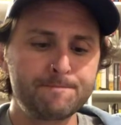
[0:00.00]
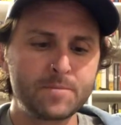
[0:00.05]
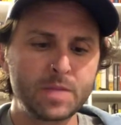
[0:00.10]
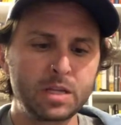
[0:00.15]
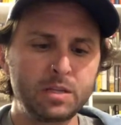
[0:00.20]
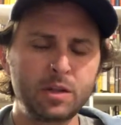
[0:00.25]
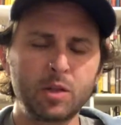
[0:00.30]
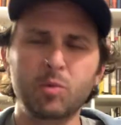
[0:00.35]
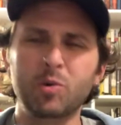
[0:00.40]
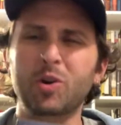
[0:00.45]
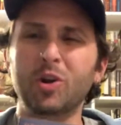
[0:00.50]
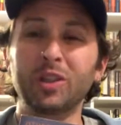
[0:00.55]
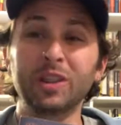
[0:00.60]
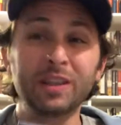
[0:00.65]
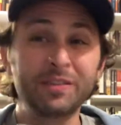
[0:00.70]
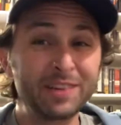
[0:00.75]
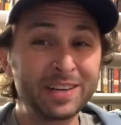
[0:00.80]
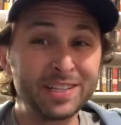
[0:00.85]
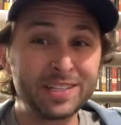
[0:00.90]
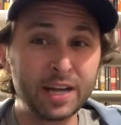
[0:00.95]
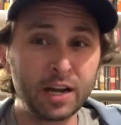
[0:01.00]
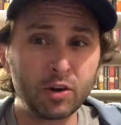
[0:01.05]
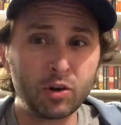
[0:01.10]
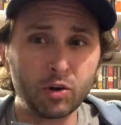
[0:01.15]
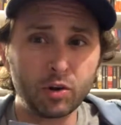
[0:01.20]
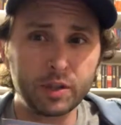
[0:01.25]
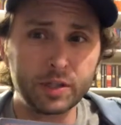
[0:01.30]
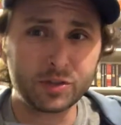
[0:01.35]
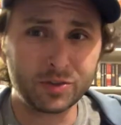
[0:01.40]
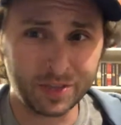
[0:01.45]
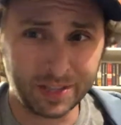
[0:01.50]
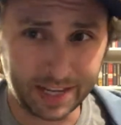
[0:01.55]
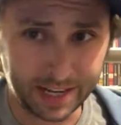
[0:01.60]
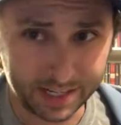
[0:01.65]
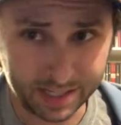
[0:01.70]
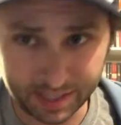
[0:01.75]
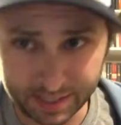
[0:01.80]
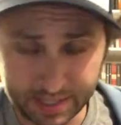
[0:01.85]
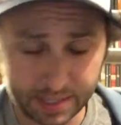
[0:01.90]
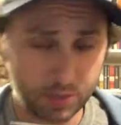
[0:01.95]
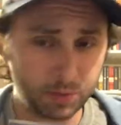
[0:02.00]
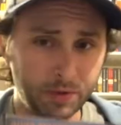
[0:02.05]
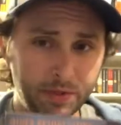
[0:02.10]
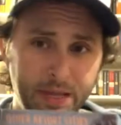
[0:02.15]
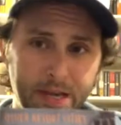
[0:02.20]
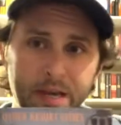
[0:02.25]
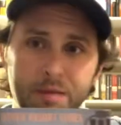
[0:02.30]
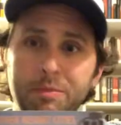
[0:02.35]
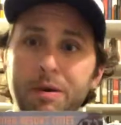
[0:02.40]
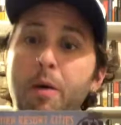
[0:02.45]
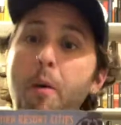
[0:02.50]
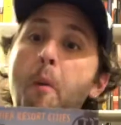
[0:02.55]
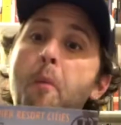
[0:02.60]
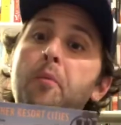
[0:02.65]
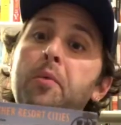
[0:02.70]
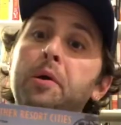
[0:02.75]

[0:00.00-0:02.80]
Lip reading: one called Living Dead Girl. That's really excellent. That's worth thinking about.